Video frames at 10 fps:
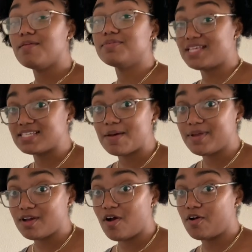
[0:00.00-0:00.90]
since I'm in
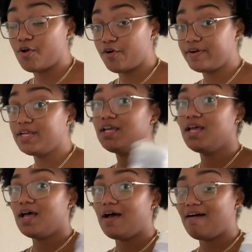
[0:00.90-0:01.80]
a hurry,
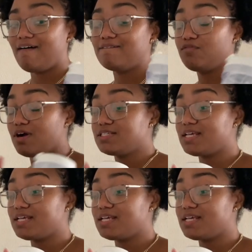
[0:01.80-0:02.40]
once